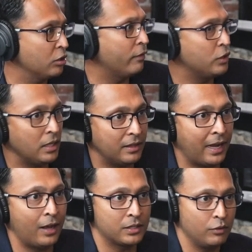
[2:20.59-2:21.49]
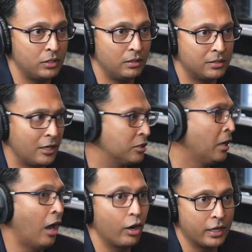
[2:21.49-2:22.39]
Oh, have you seen that house? Have you seen this house?
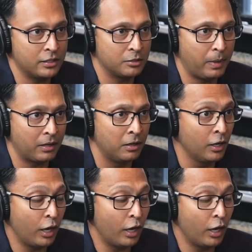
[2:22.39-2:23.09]
Our kitchen's better.